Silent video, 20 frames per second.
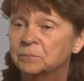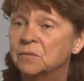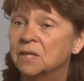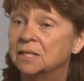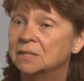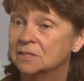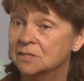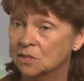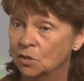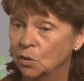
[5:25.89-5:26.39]

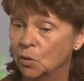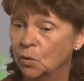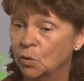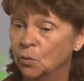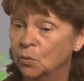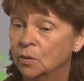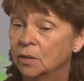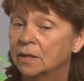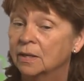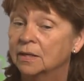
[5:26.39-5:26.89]
And
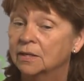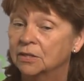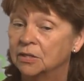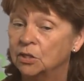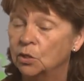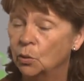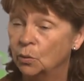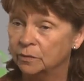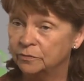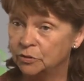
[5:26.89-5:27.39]
so,
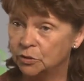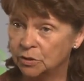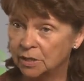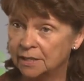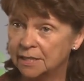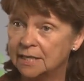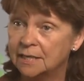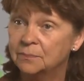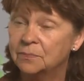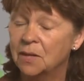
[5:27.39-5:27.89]
you know, if you
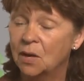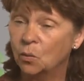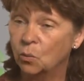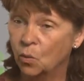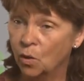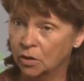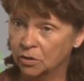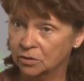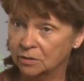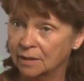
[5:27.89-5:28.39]
can keep that
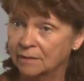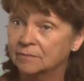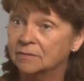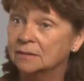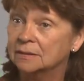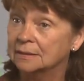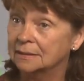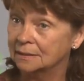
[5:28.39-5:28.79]
water level a